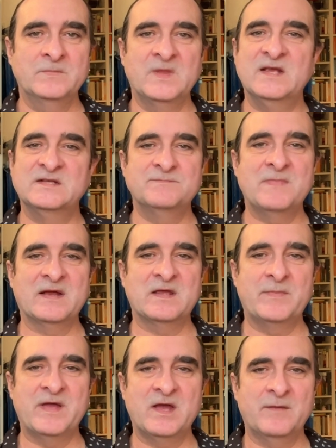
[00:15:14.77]
Is
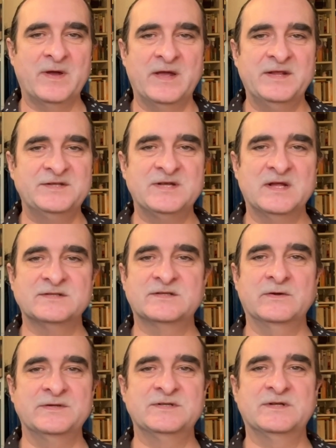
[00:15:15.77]
Maccabea by any chance
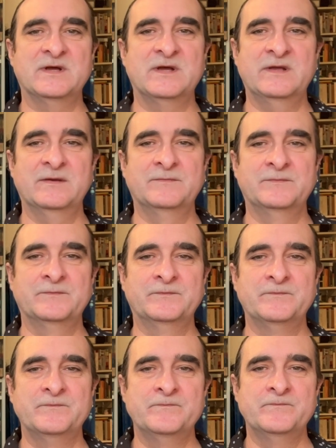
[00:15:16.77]
going to die?
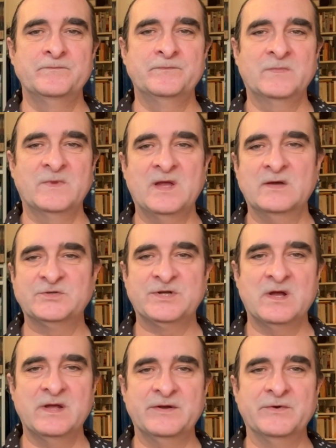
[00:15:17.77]
How should
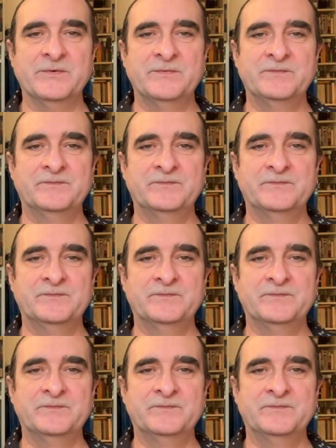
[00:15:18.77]
I know?